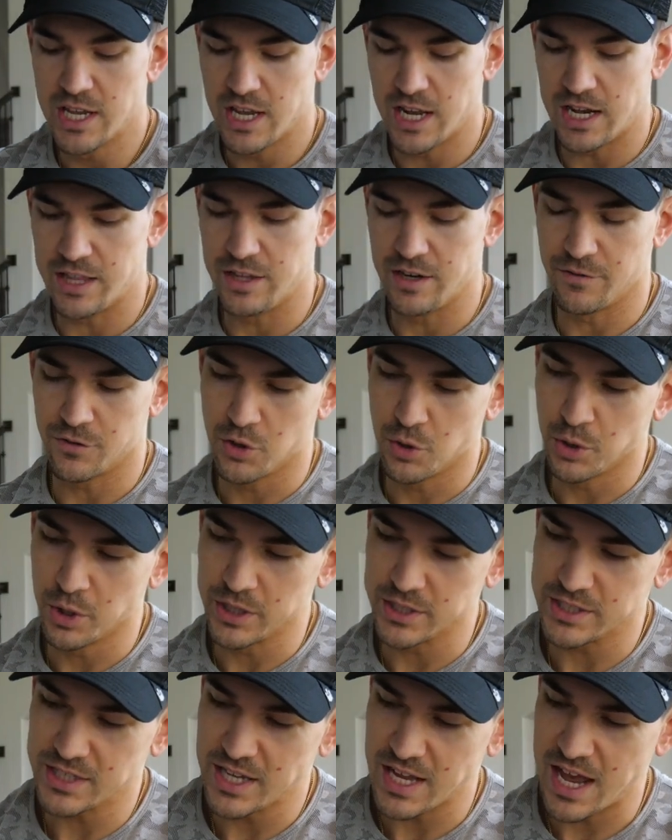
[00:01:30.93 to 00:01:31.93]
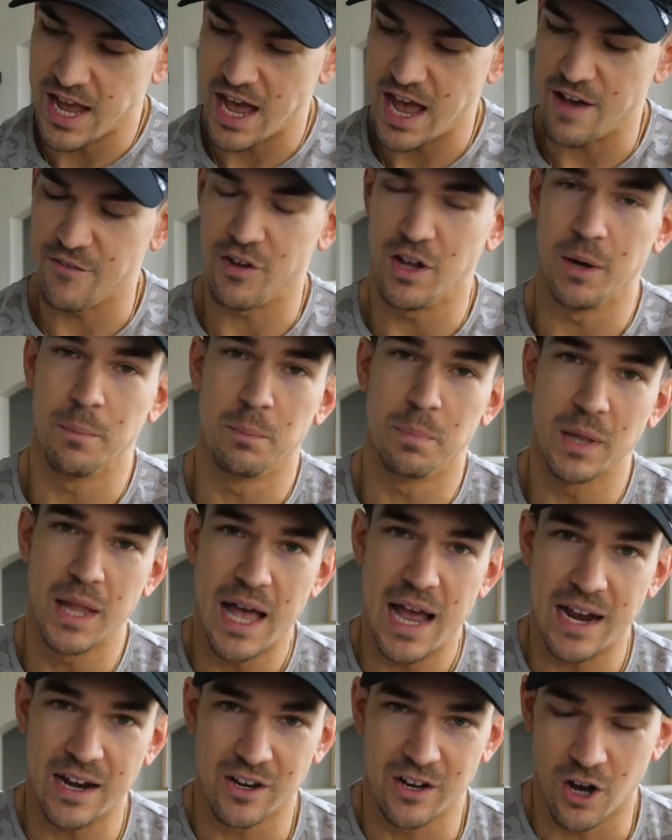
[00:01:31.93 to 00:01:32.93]
And then of course have a
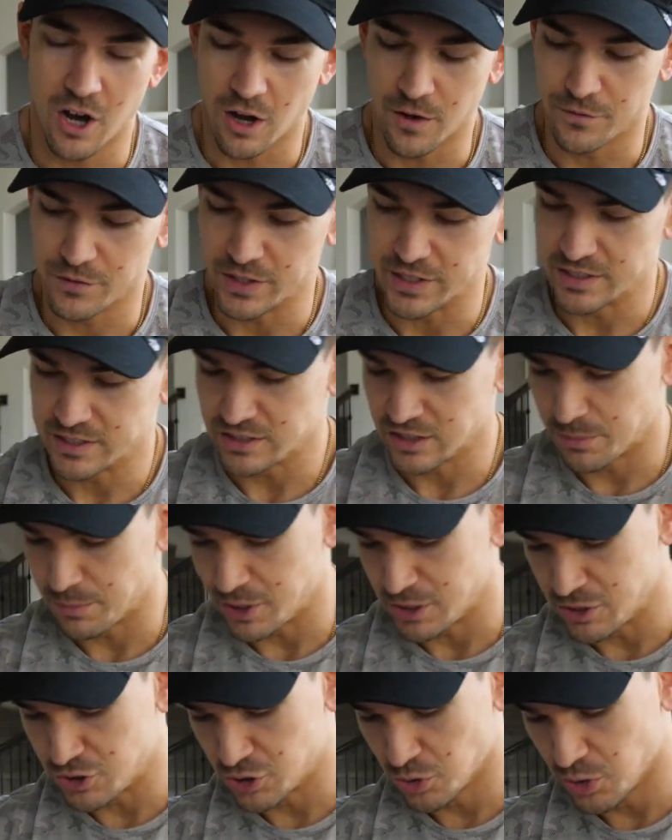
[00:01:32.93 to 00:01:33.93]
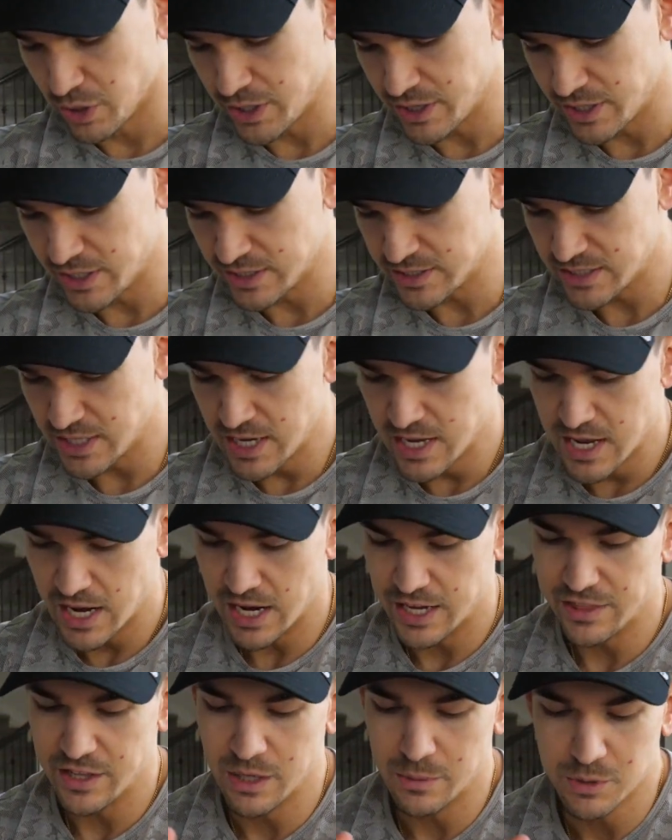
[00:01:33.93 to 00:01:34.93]
black coffee. So I'm gonna enjoy this
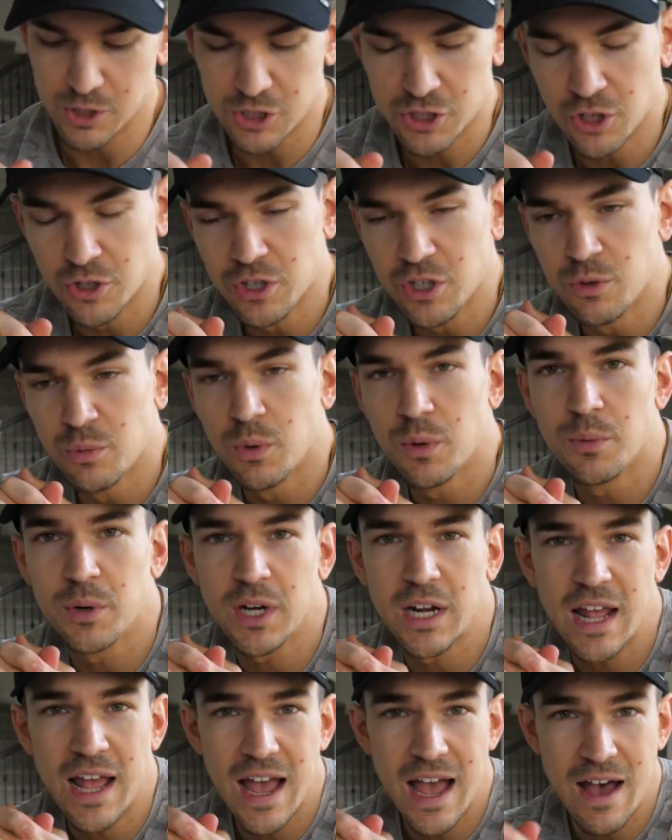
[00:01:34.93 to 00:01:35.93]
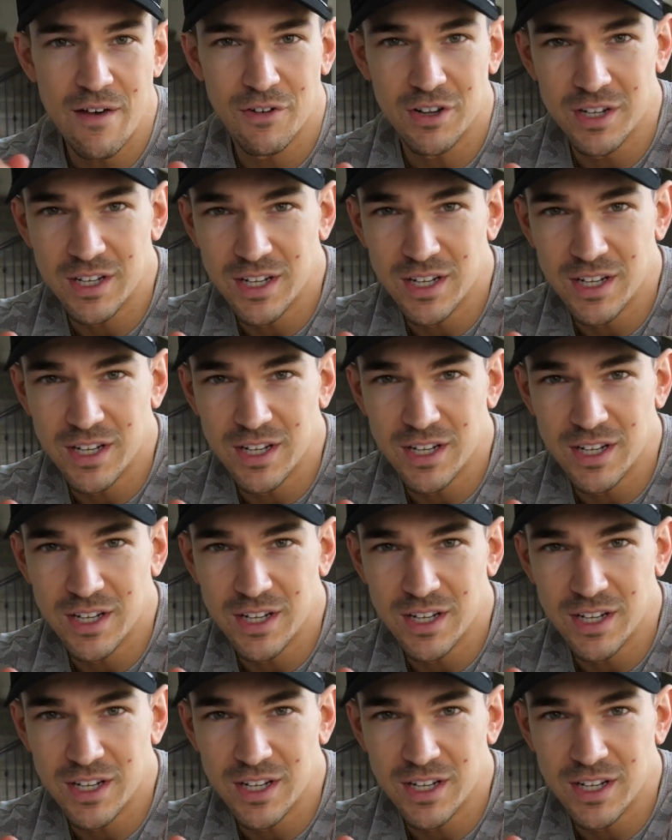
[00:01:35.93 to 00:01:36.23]
and then I'm gonna show you what we're gonna have